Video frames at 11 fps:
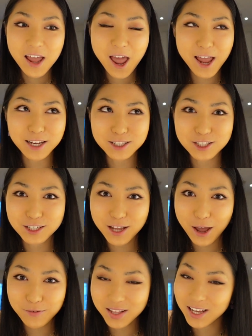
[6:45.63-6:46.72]
energy and
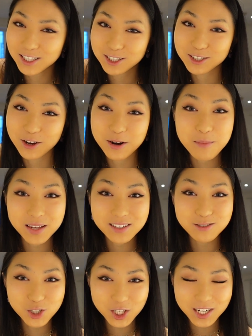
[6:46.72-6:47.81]
caffeine that's just going to make
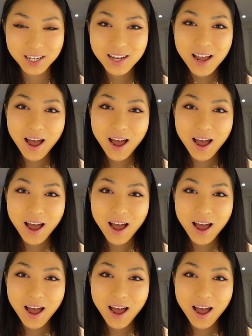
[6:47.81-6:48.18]
you jitter.